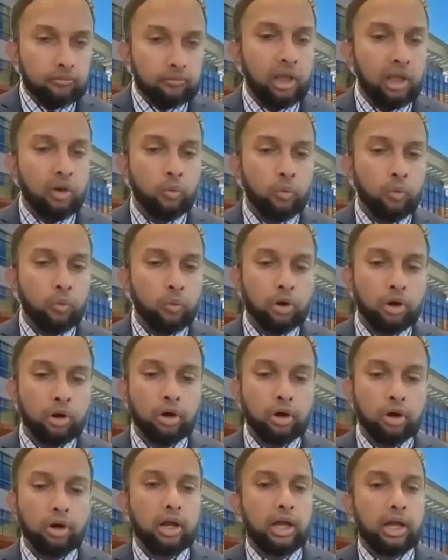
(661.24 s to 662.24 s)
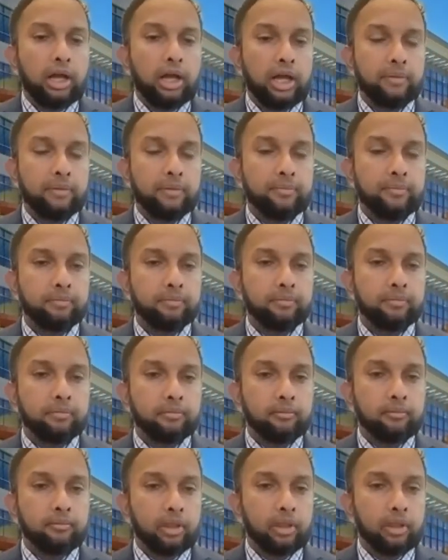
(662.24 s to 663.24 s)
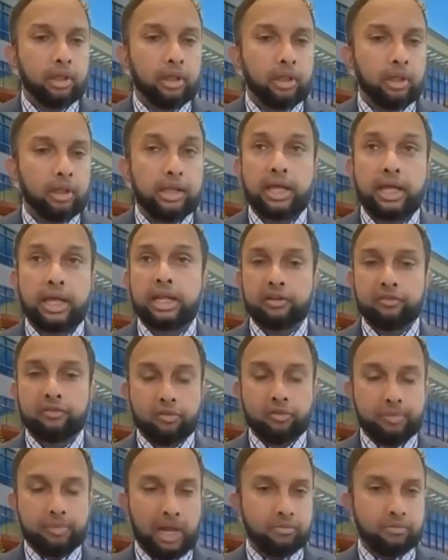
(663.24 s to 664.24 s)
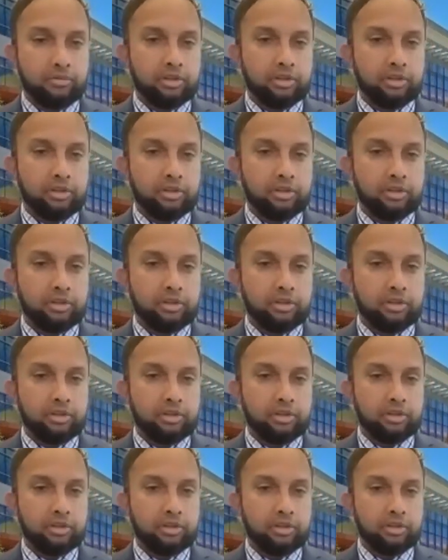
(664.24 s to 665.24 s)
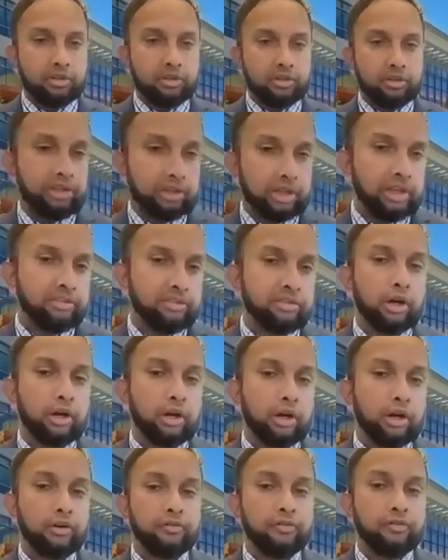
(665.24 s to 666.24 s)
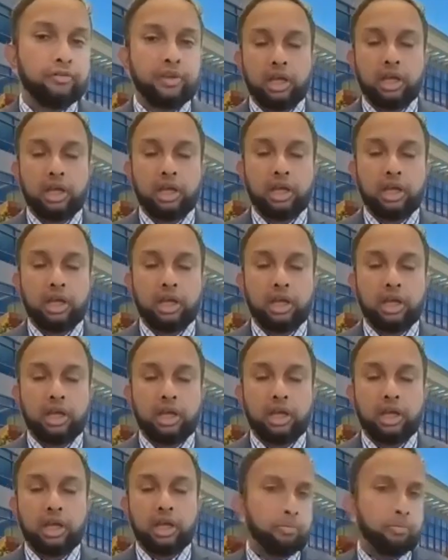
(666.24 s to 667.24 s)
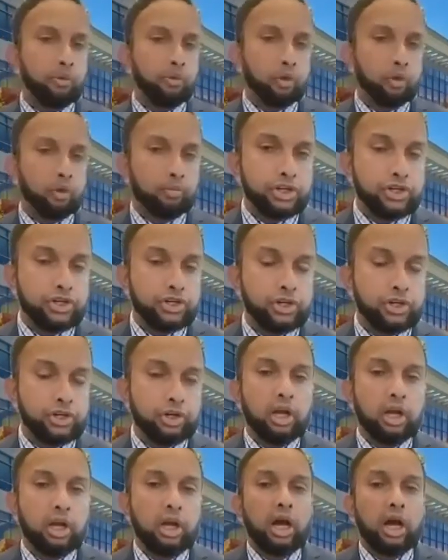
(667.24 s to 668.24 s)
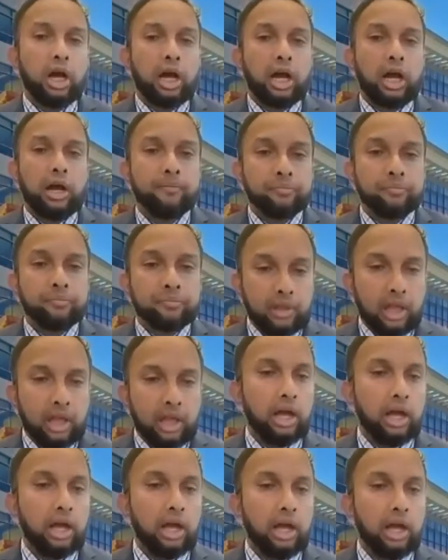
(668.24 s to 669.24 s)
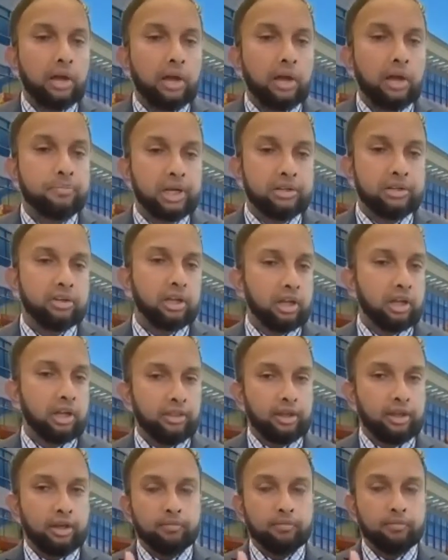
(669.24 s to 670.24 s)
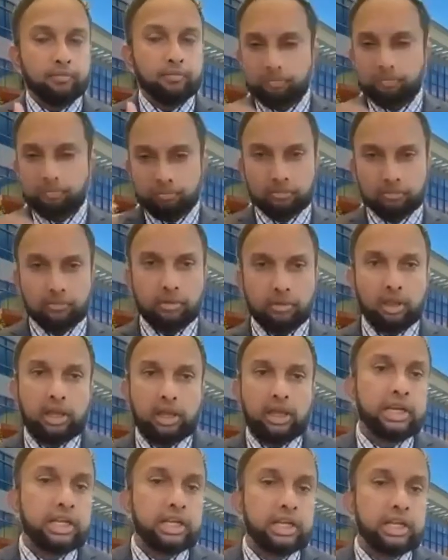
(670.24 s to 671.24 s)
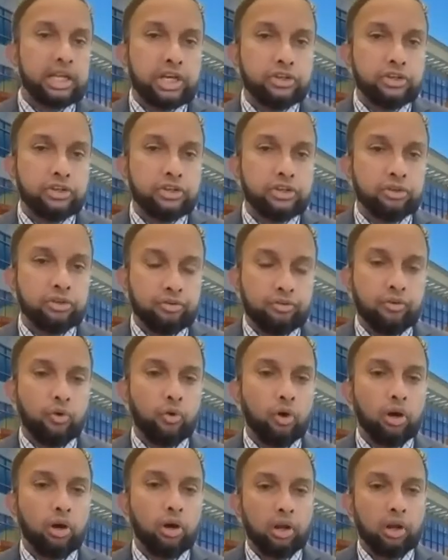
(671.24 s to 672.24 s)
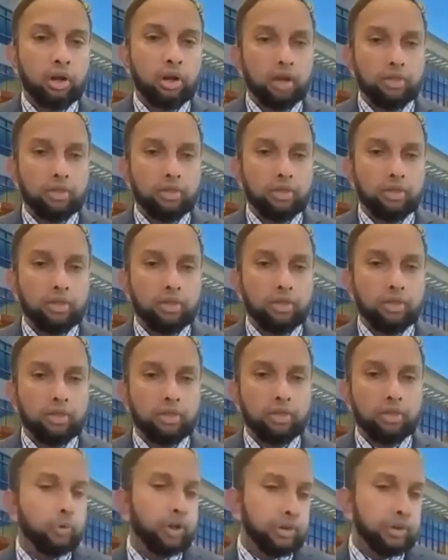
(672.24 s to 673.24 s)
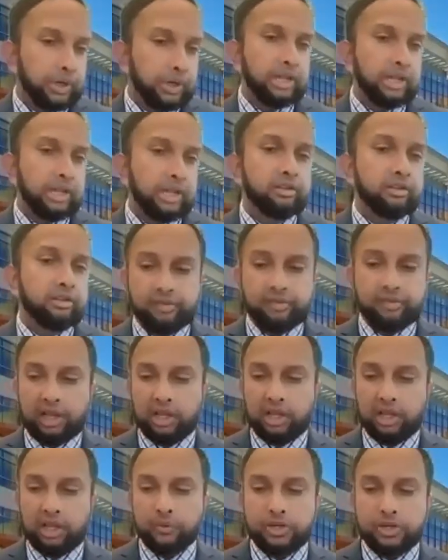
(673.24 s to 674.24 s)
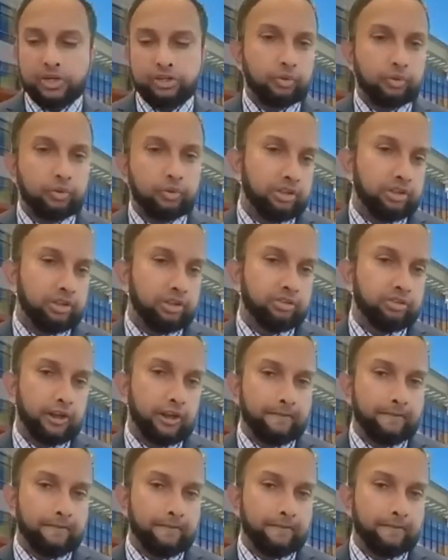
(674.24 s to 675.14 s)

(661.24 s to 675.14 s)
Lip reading: were getting liver biopsies, getting transient elastography, getting portal pressure, but the indications for the reason why they were getting these evaluations were listed here.